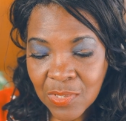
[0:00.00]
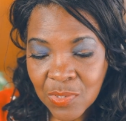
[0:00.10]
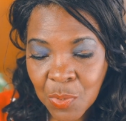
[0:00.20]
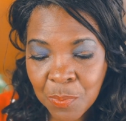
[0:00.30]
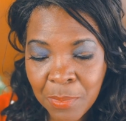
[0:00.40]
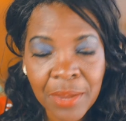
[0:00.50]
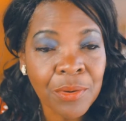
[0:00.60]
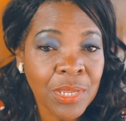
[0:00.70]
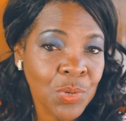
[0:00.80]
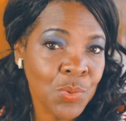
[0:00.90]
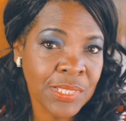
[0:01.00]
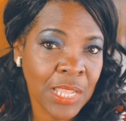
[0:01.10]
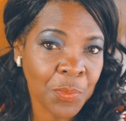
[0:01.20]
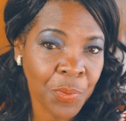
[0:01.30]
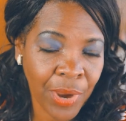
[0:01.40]
So Mary, who is
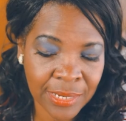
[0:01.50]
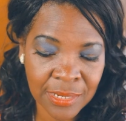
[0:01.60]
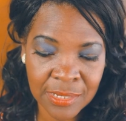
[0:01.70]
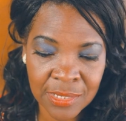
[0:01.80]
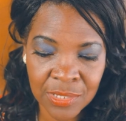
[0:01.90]
now pregnant